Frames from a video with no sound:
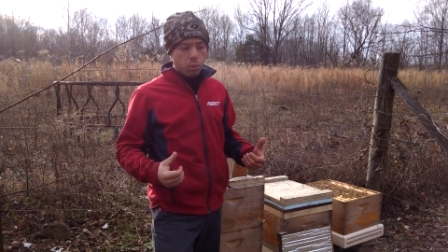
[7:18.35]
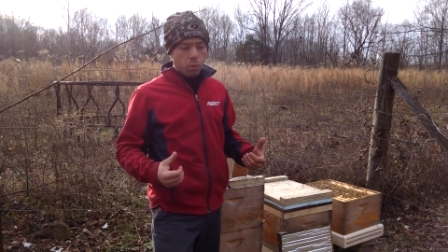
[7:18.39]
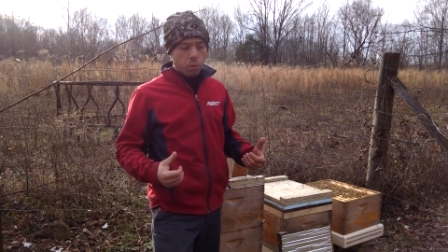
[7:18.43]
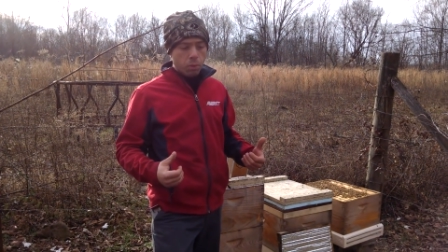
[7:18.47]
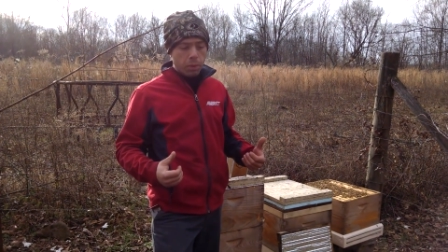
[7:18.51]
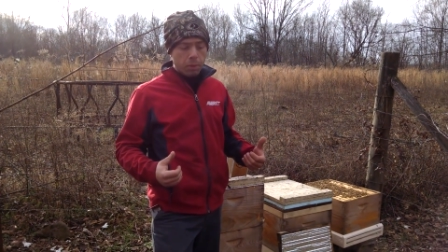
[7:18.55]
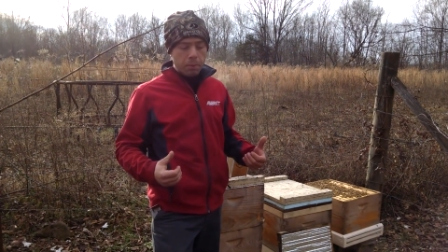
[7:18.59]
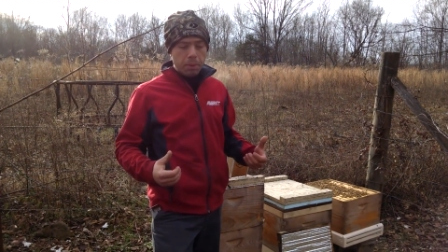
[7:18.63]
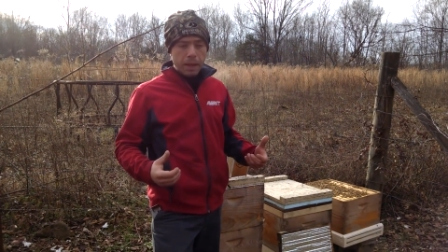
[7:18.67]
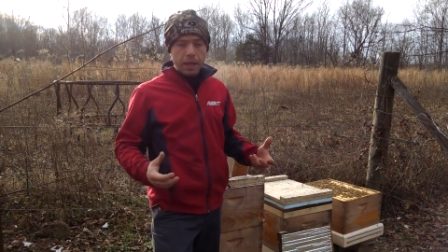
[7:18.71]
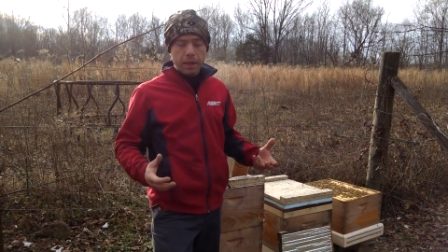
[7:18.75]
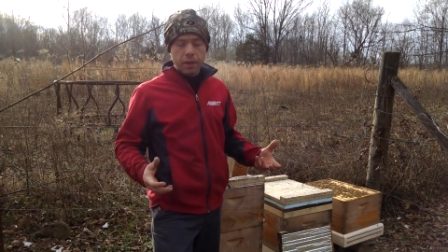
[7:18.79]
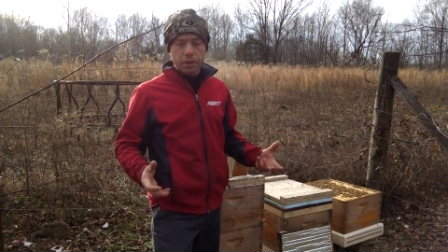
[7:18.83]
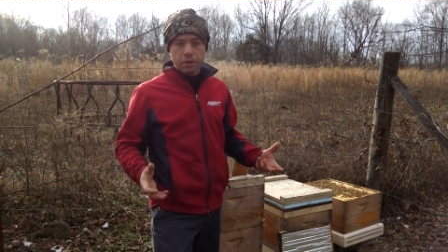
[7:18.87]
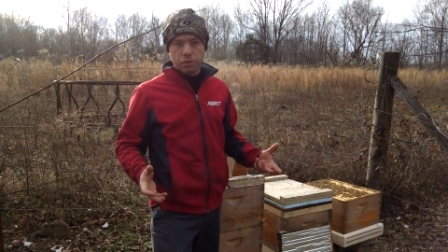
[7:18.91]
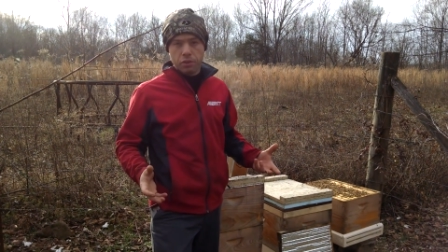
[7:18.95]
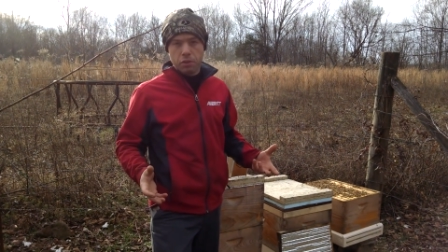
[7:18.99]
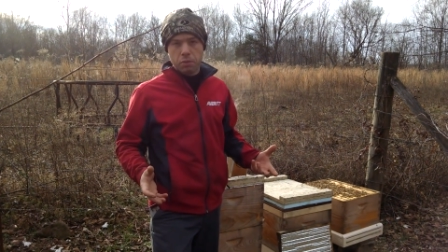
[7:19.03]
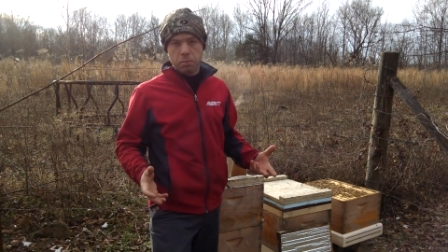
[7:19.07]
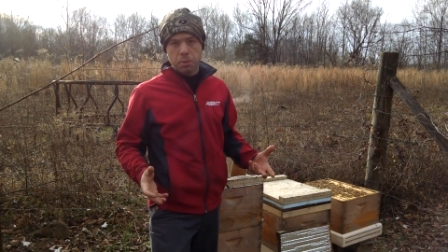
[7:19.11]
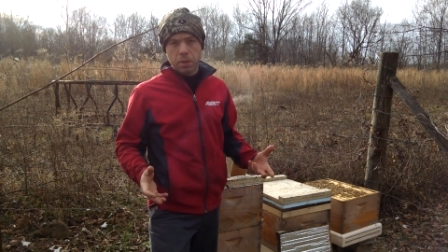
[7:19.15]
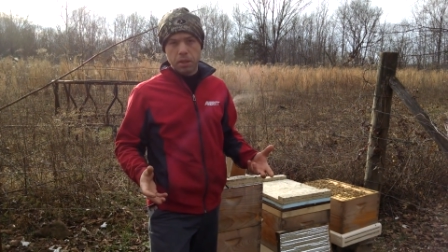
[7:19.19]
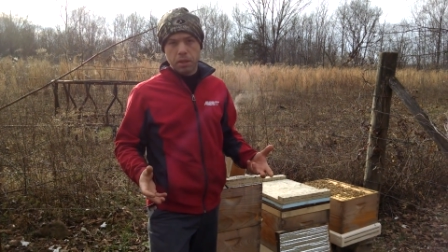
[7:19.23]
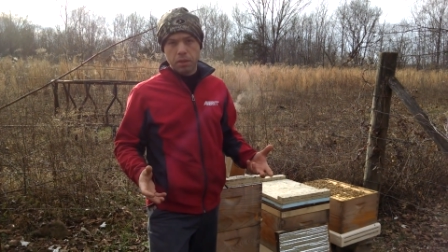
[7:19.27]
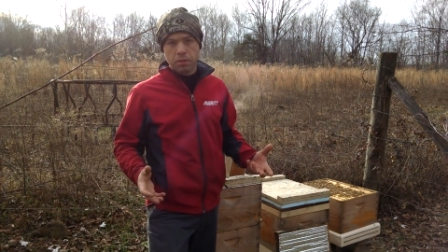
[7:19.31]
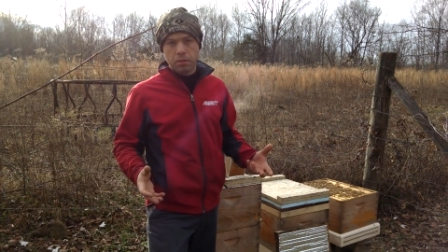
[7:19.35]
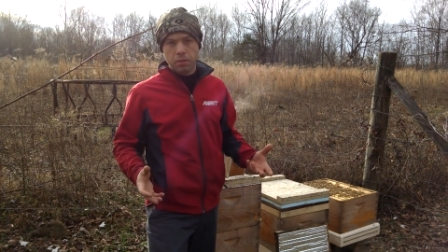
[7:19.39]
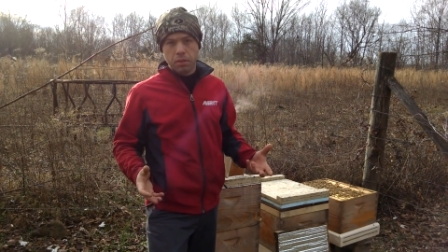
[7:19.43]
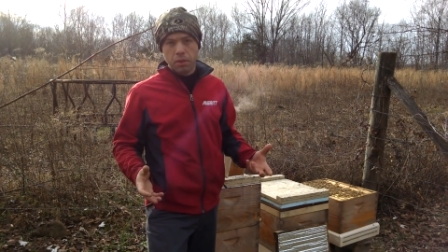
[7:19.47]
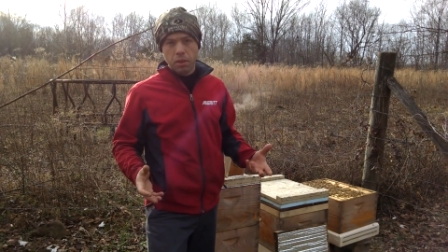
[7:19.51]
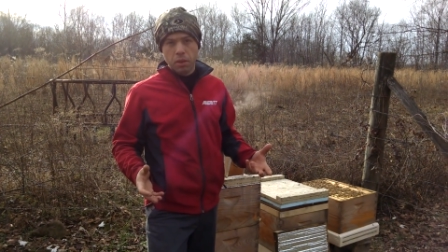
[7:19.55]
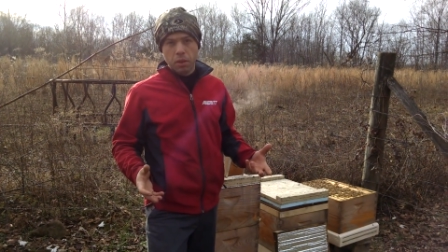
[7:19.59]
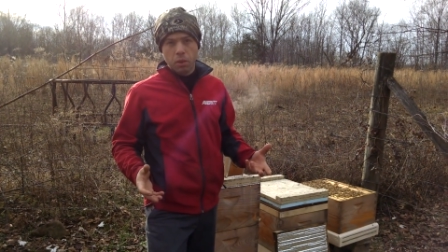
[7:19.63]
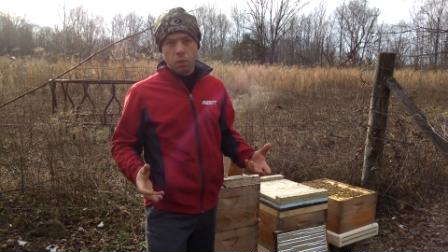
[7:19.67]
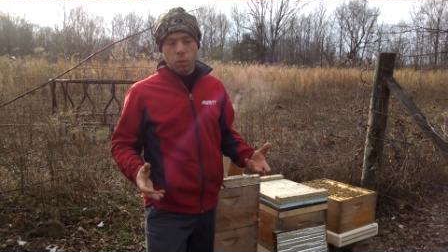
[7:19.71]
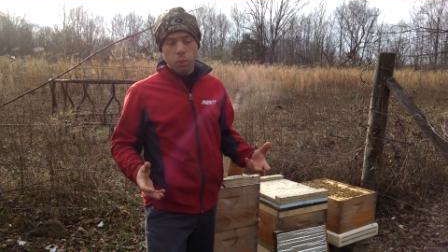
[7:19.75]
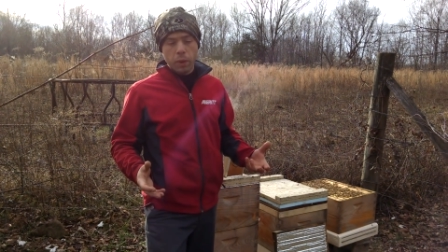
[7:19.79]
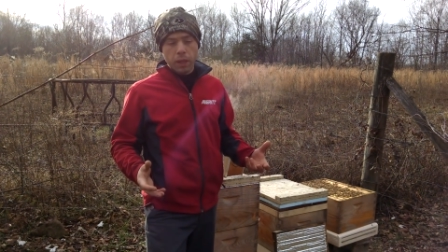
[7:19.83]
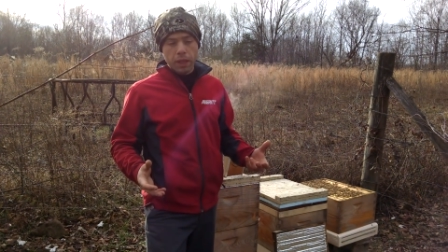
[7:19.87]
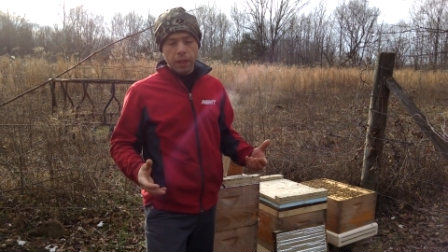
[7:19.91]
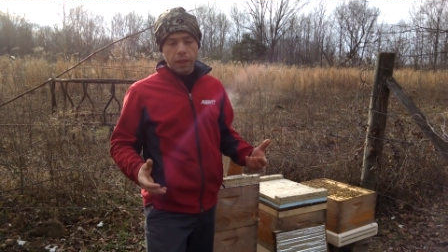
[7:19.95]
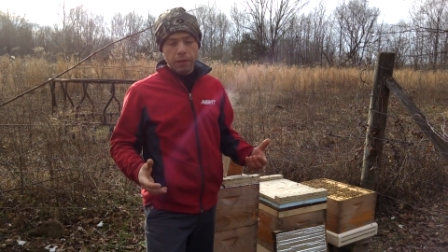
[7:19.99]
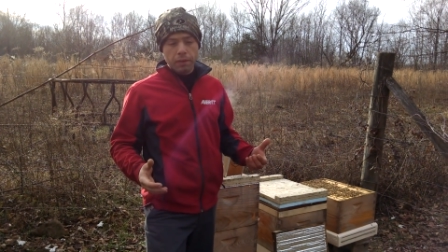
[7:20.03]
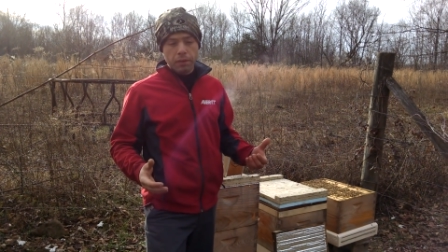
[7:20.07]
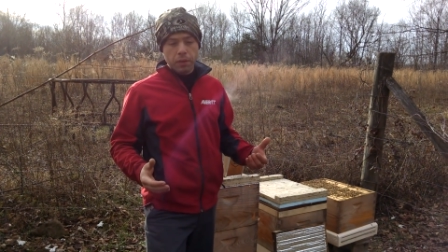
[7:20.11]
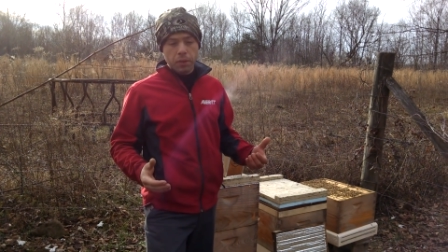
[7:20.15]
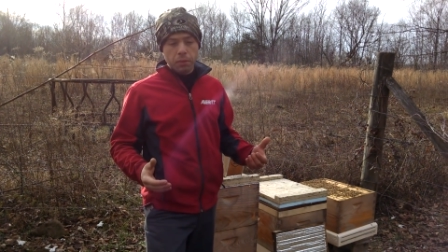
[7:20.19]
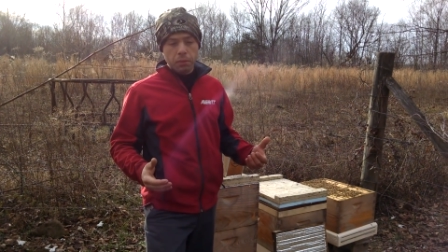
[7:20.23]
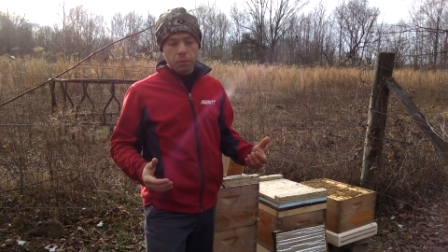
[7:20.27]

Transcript: We manage the bees. We give